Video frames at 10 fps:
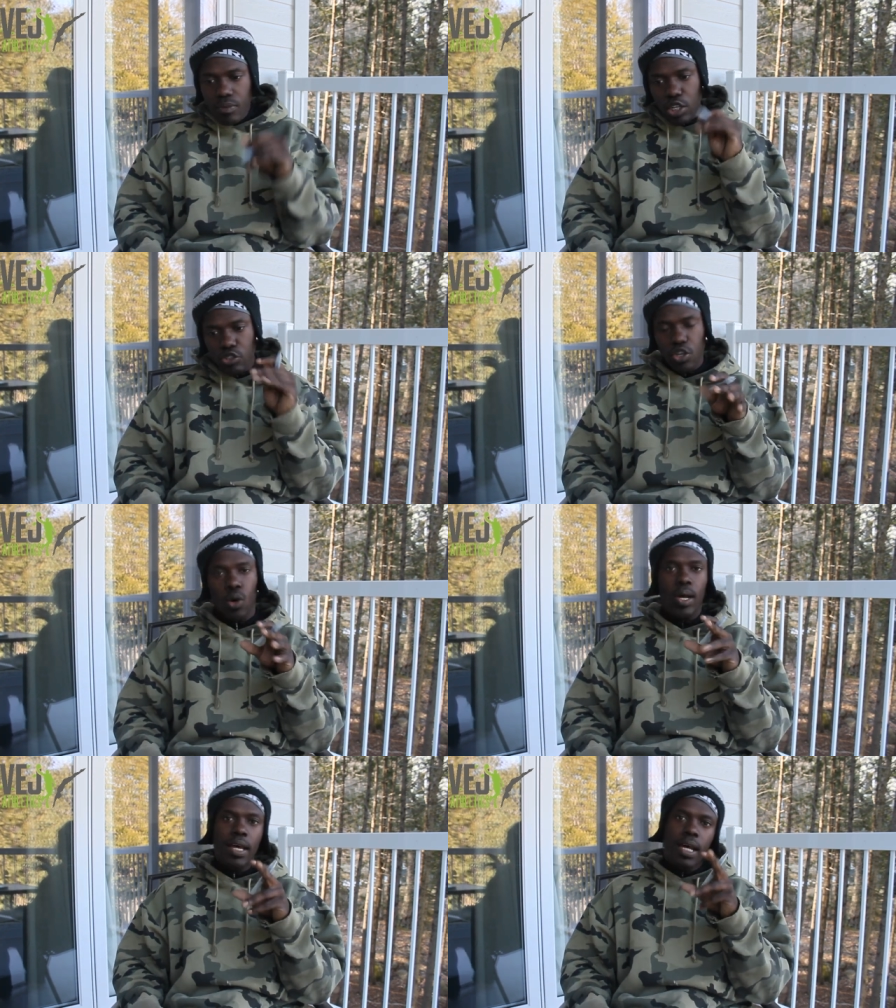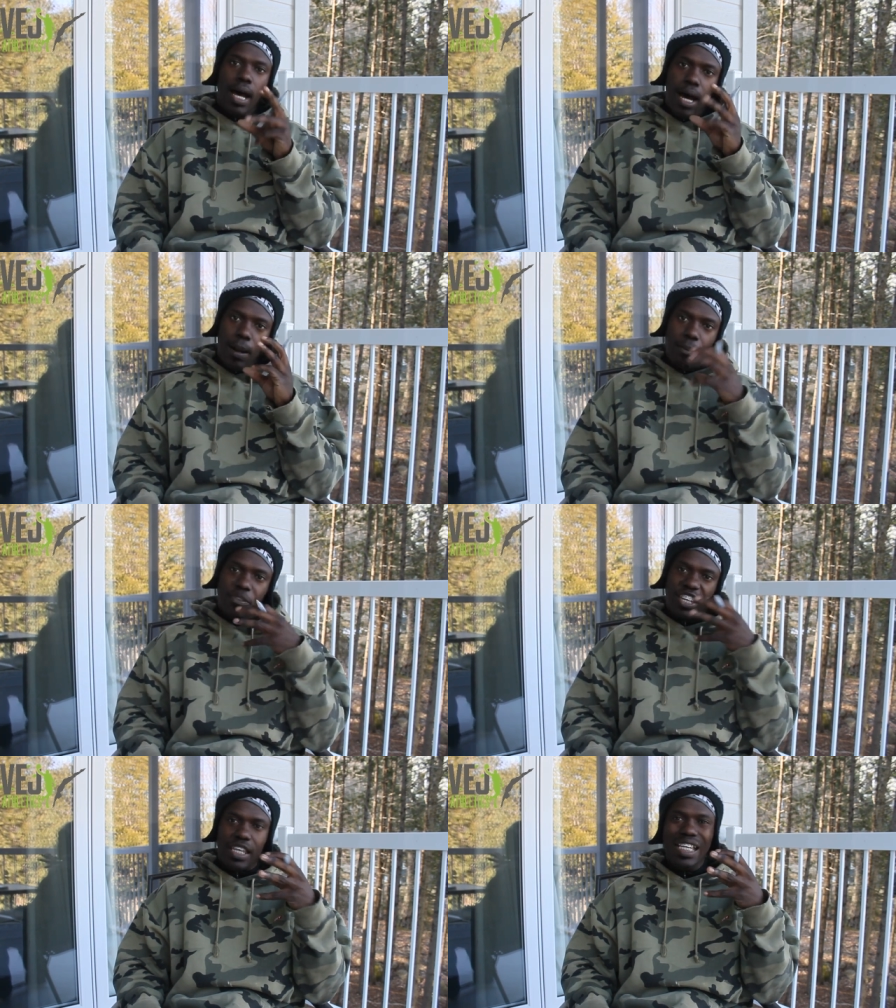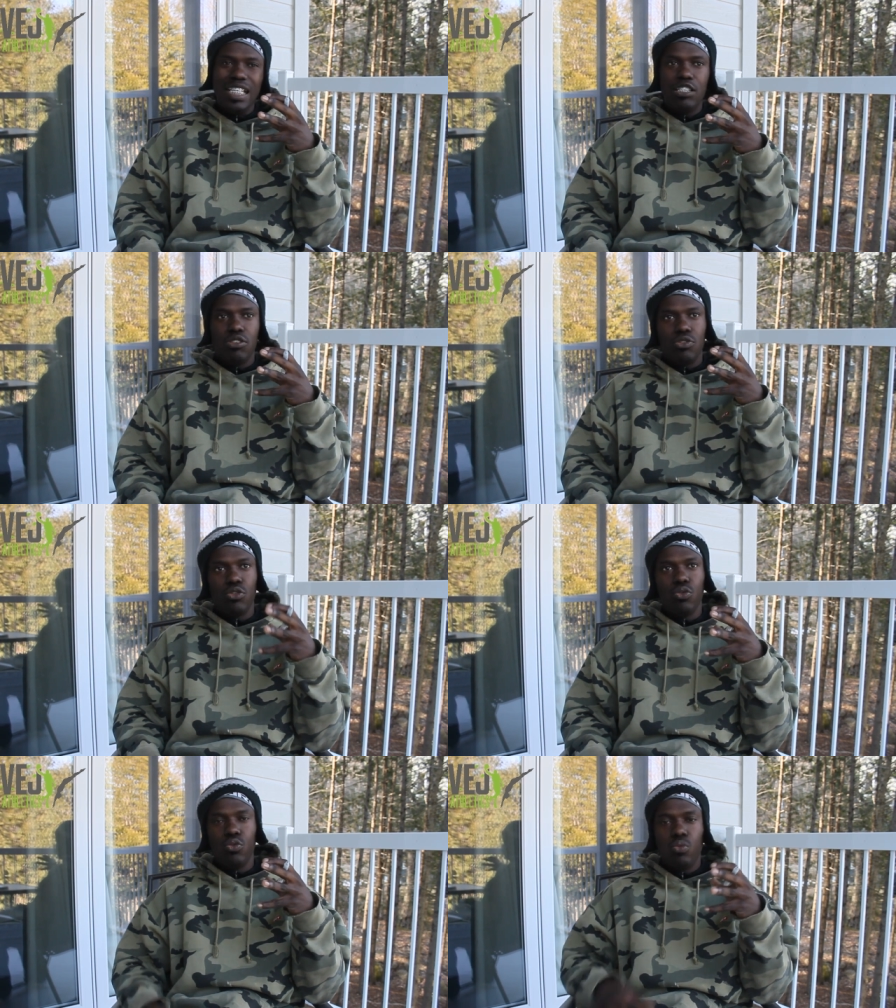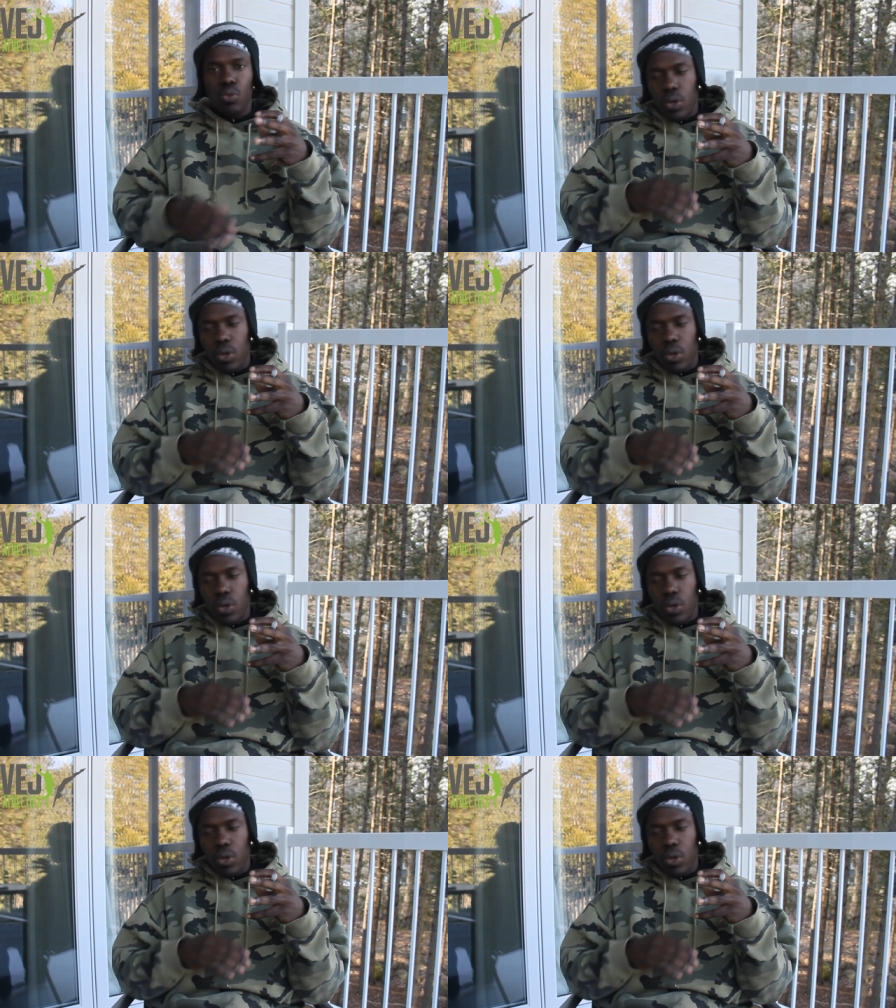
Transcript: So the keys to